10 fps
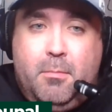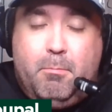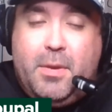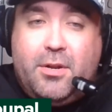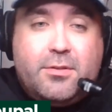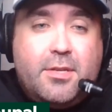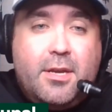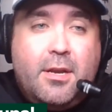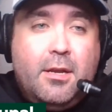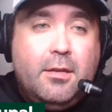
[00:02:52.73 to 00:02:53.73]

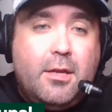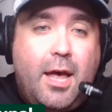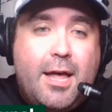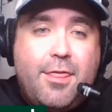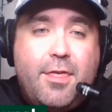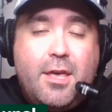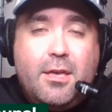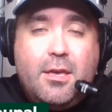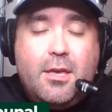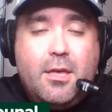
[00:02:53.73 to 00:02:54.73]
Middleton, I
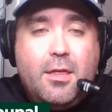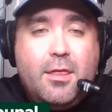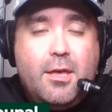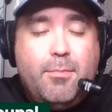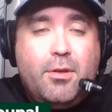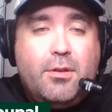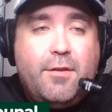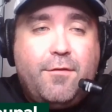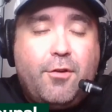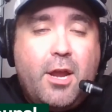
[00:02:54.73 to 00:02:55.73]
think the ability
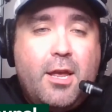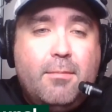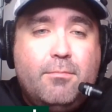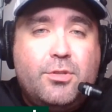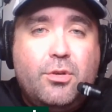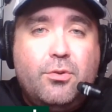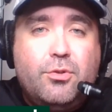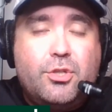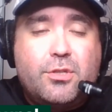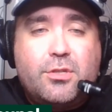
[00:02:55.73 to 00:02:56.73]
for him to
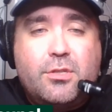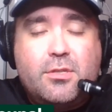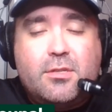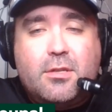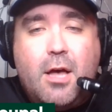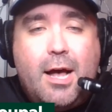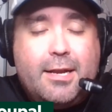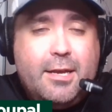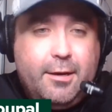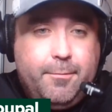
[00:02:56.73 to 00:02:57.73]
just slot
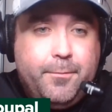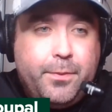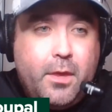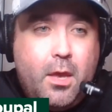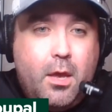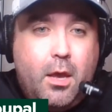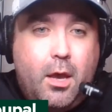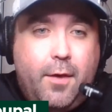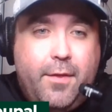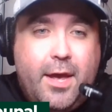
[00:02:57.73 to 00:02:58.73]
in
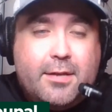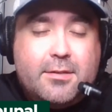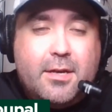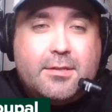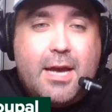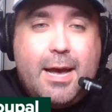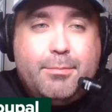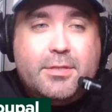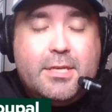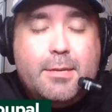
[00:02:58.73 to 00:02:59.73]
on that uh, top
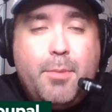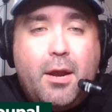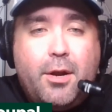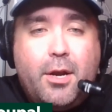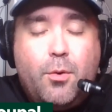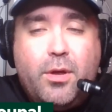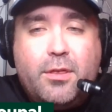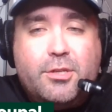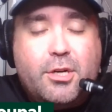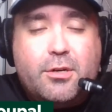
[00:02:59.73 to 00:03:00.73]
D pairing
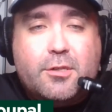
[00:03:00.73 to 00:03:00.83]
with Jared